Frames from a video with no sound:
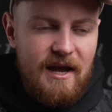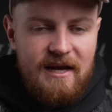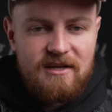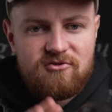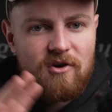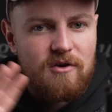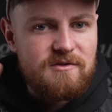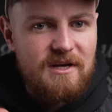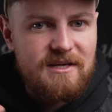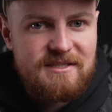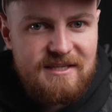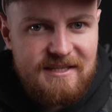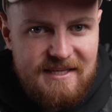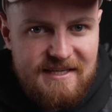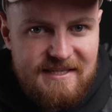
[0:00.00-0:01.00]
intros us
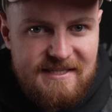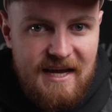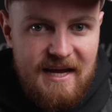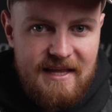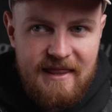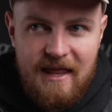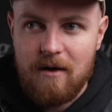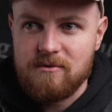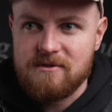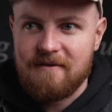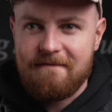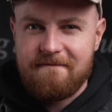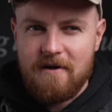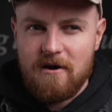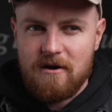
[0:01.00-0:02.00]
to the scene. That was the
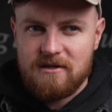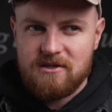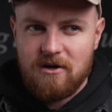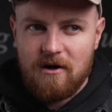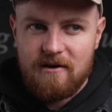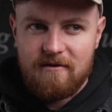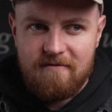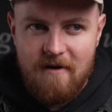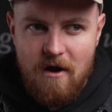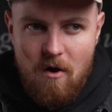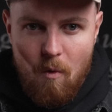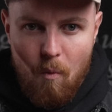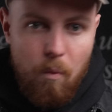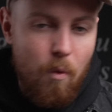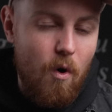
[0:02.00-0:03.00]
first kind of
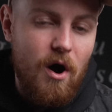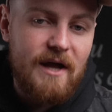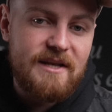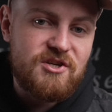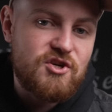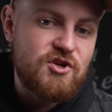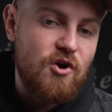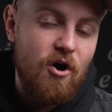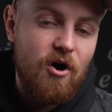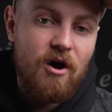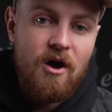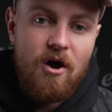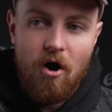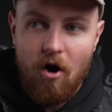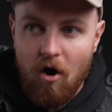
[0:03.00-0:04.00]
wide shot
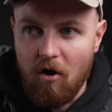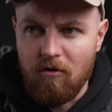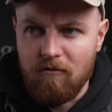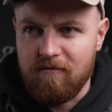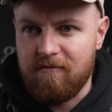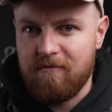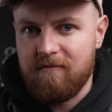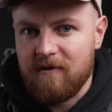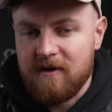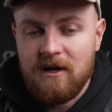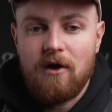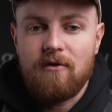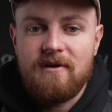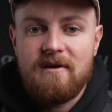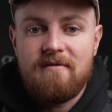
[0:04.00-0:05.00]
of,
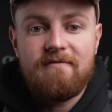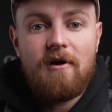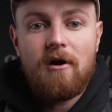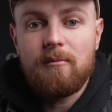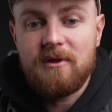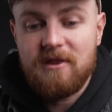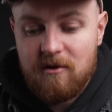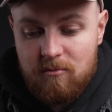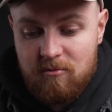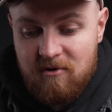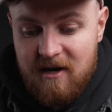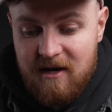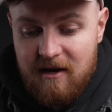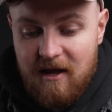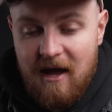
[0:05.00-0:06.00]
the environment that we're
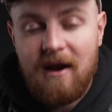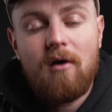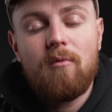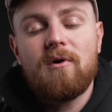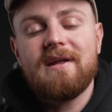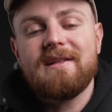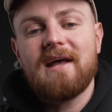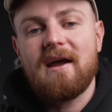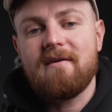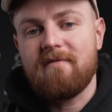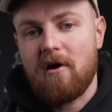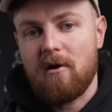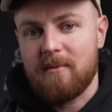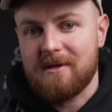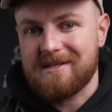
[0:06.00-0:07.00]
in. And I wanted that
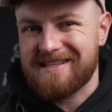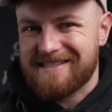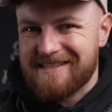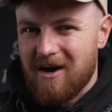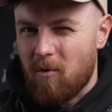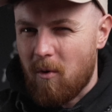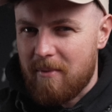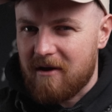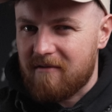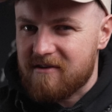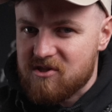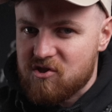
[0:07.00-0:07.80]
environment to tell a bit of a